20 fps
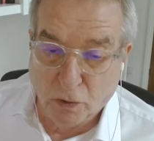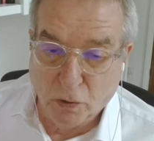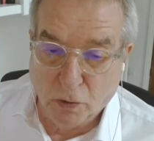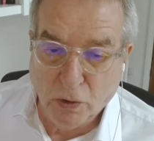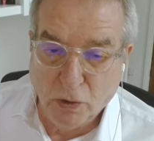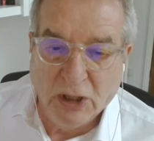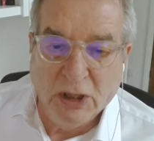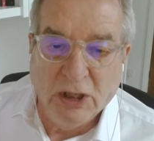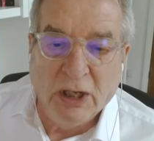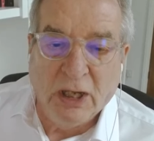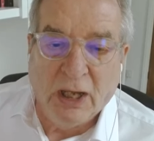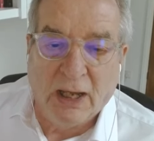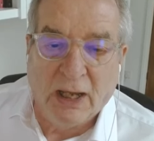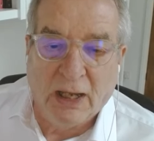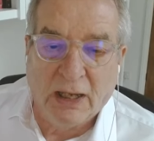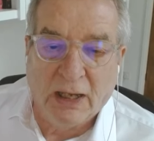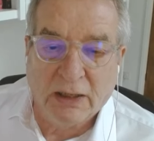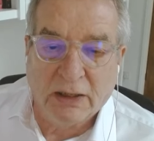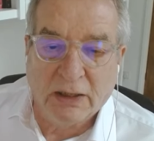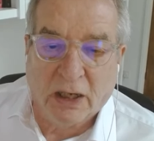and I
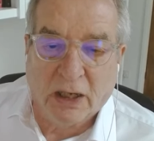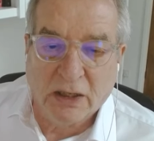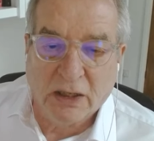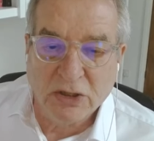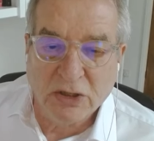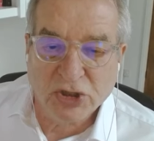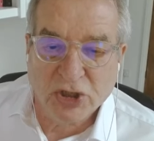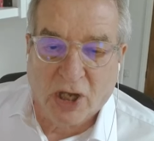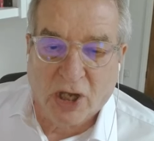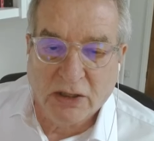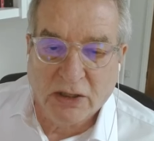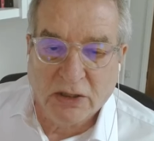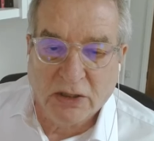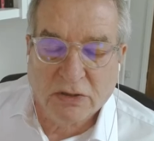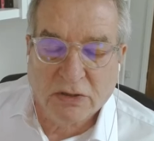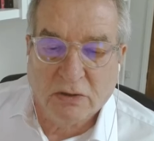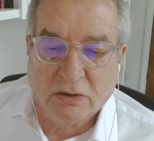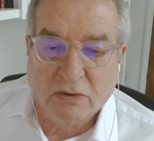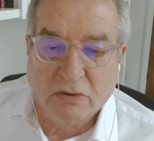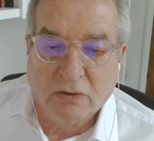decided to
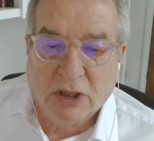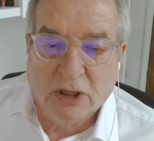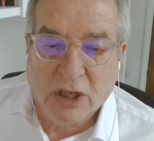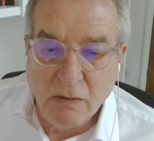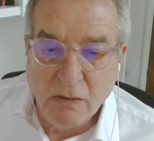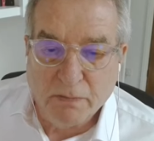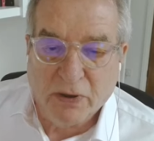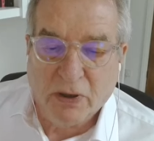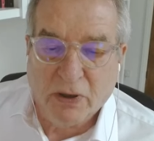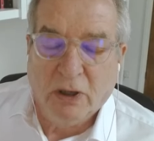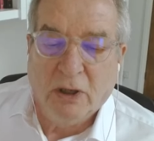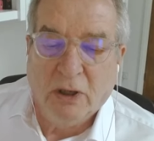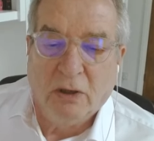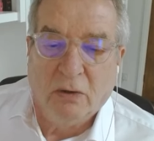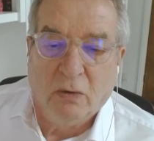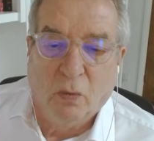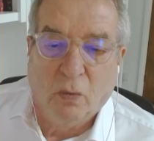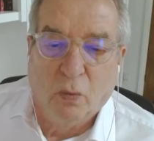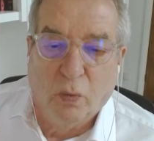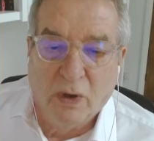keep
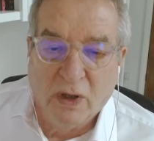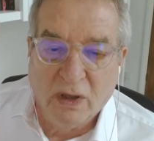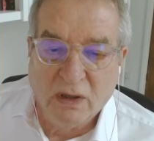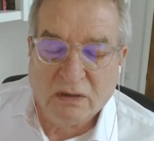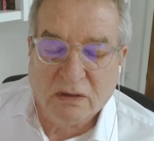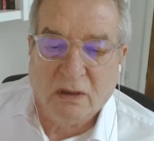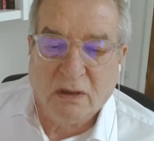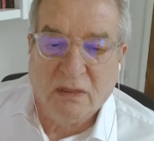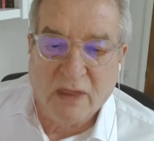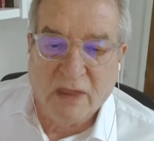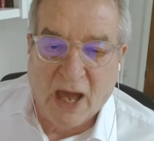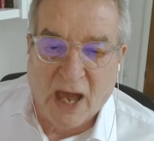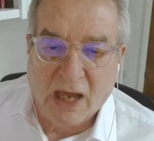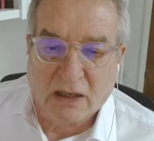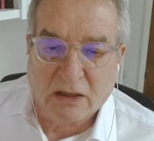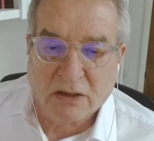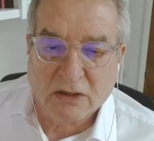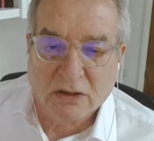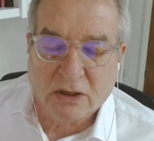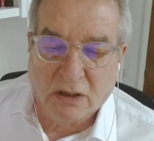with that
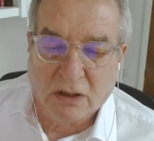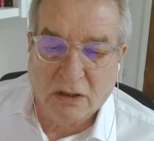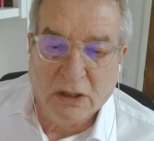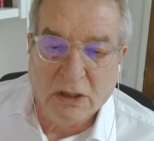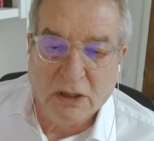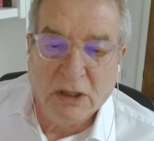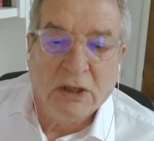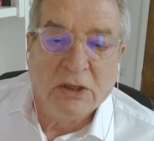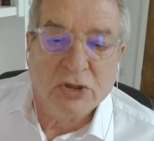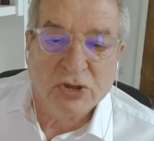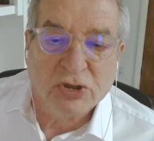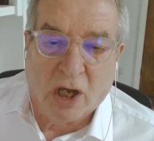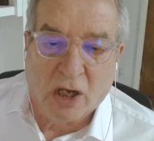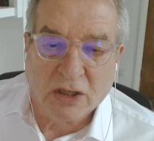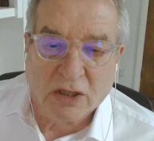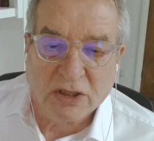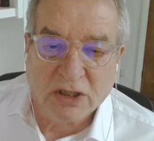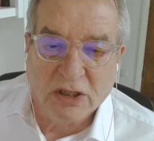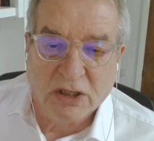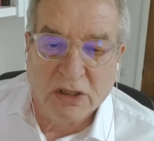starting
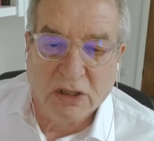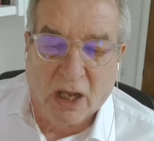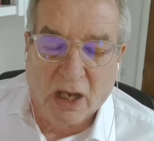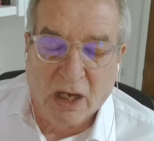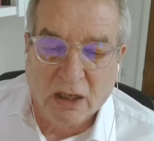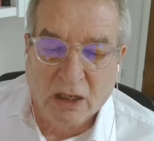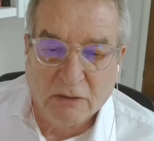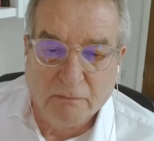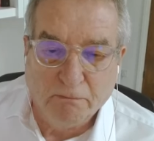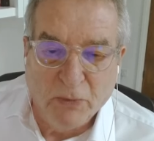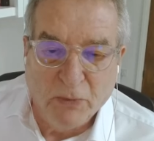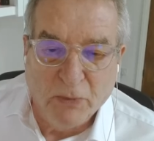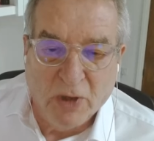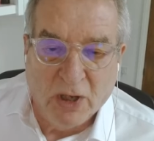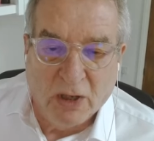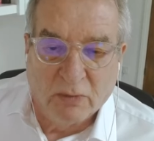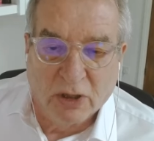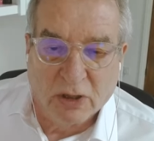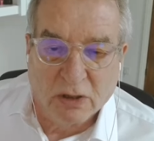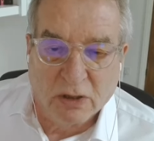date because
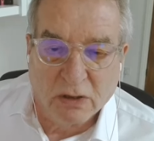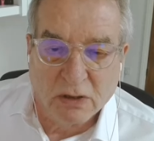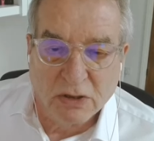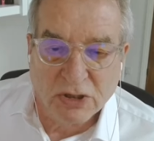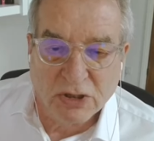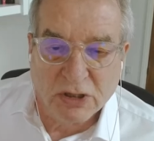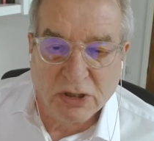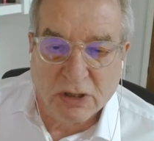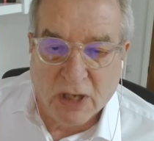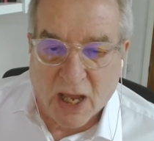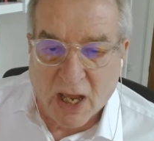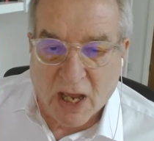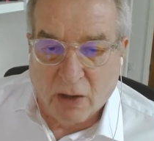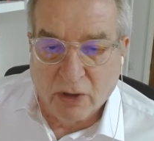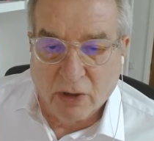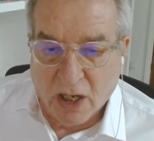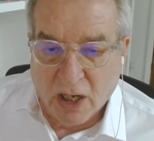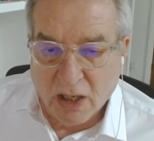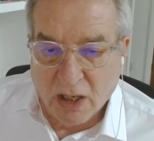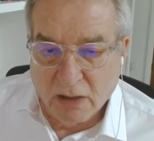it now enables
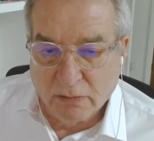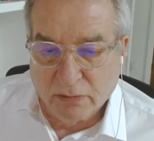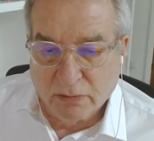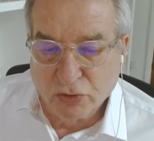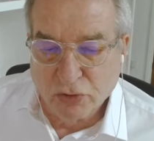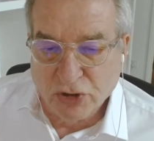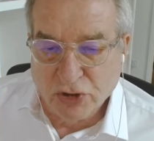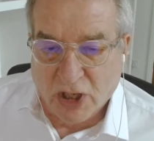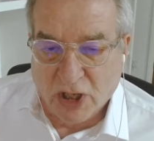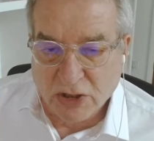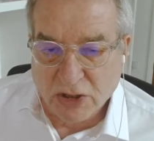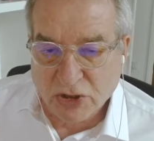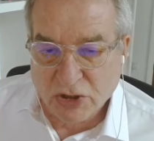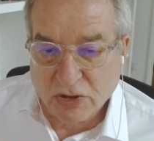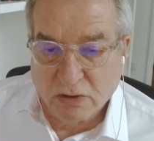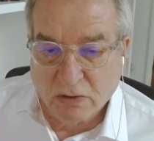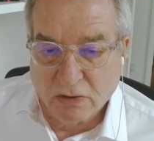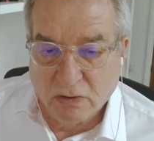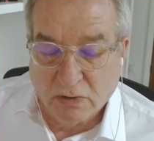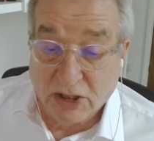us to, as it
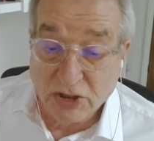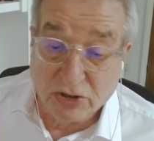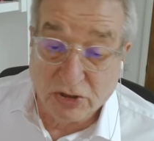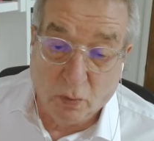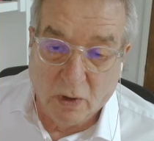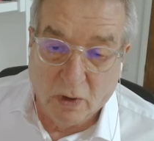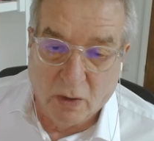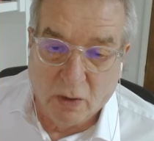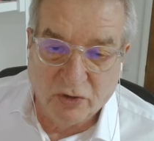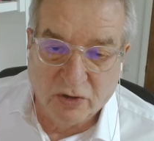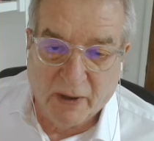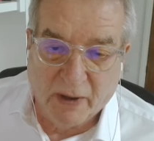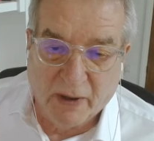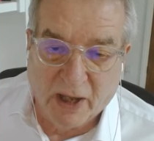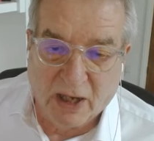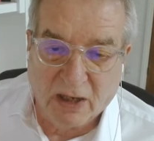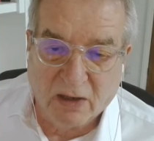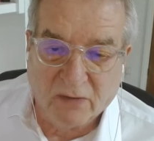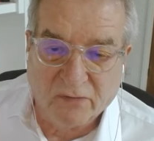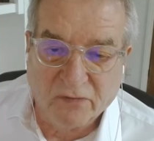were, with the benefit of
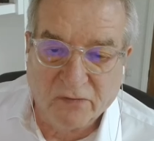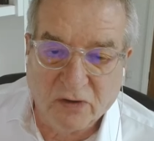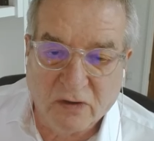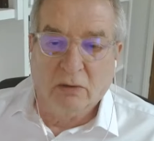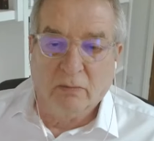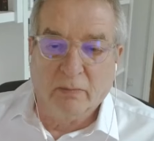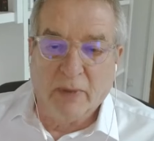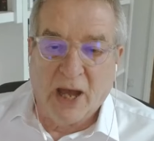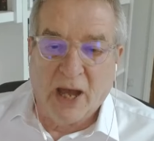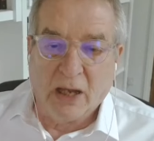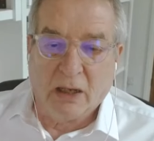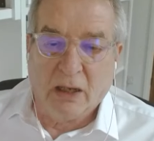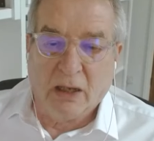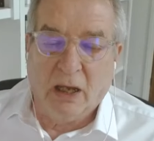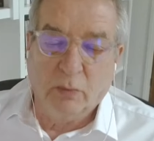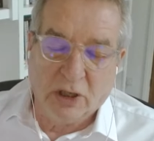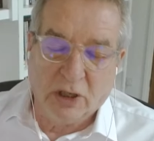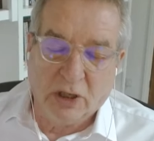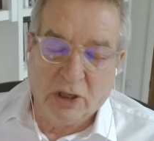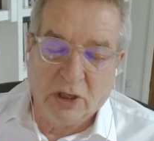hindsight, and we can
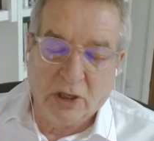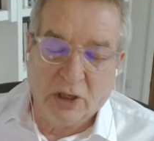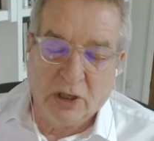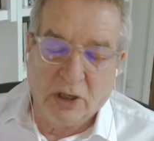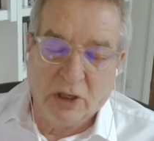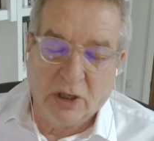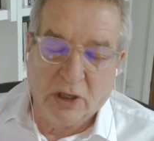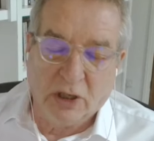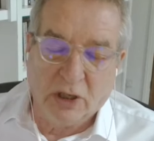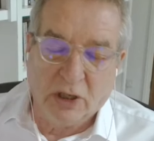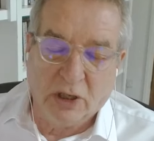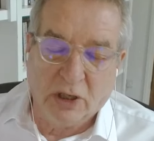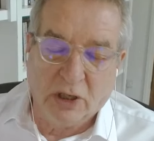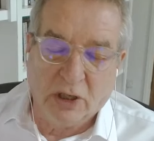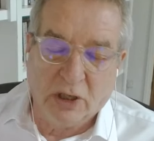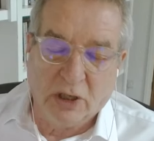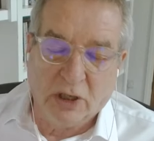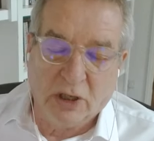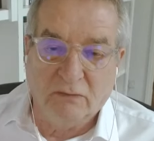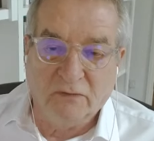look back and see, in
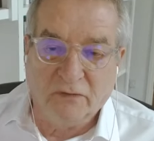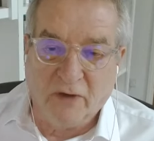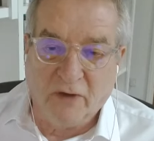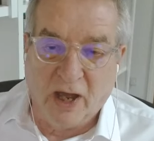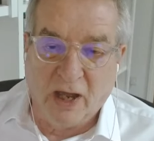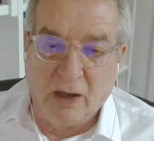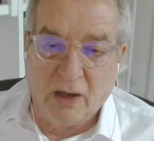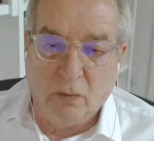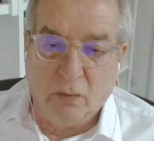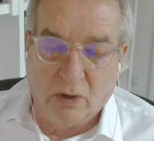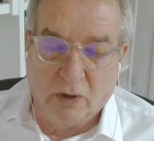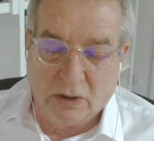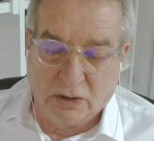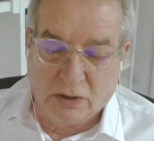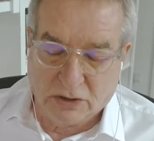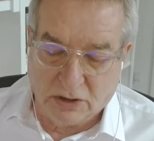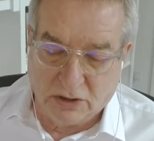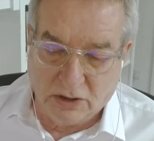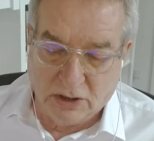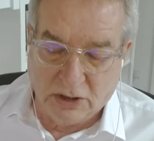fact, what the
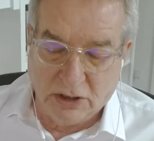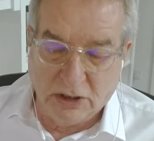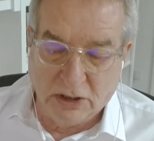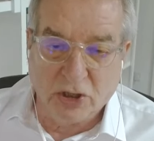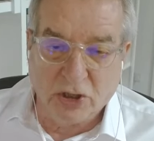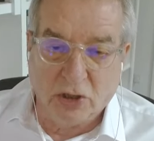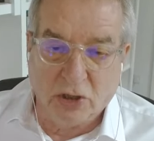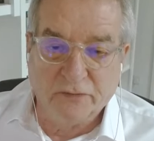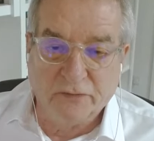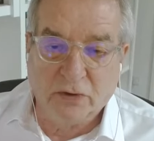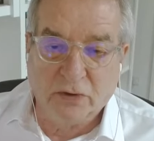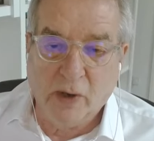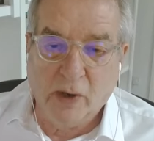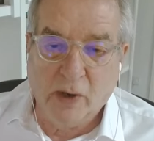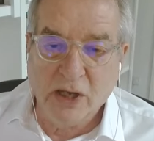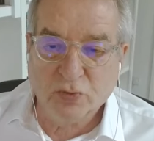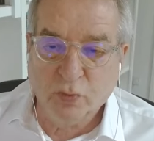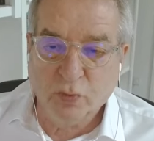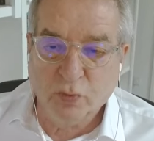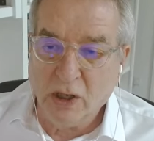SOFR rates
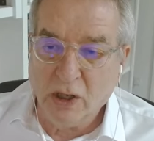were